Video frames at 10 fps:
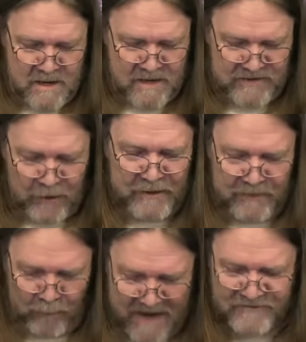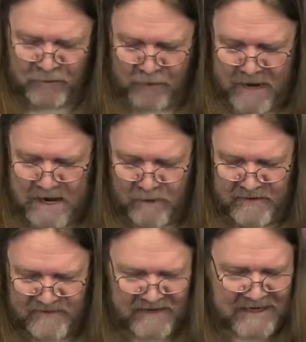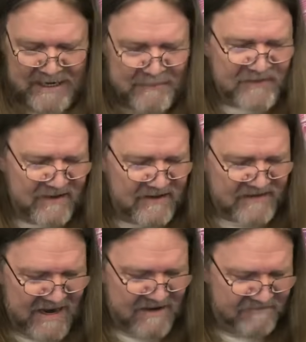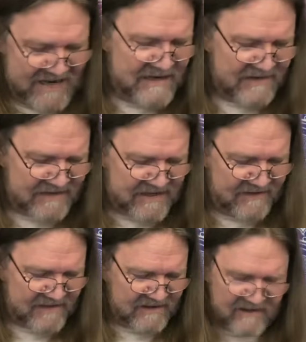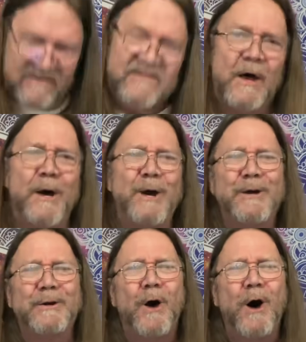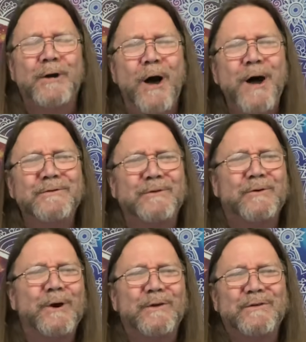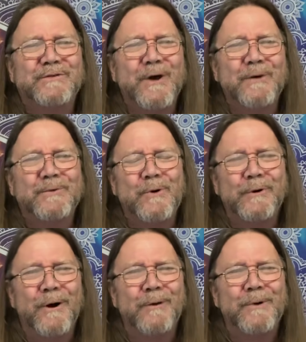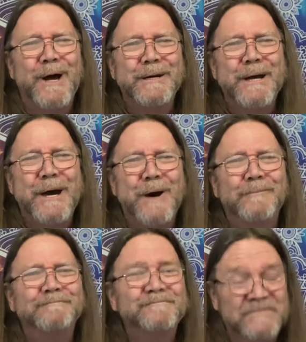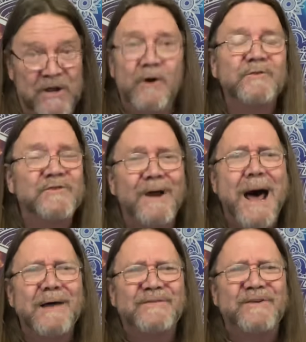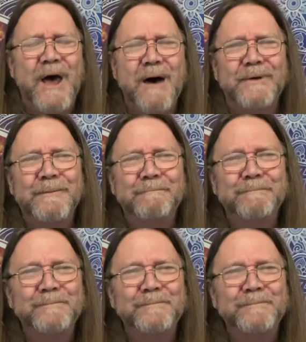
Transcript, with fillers: during the retrograde where there's eclipses and Venus kissing the sun and all kinds of crazy stuff going on right now till July 7.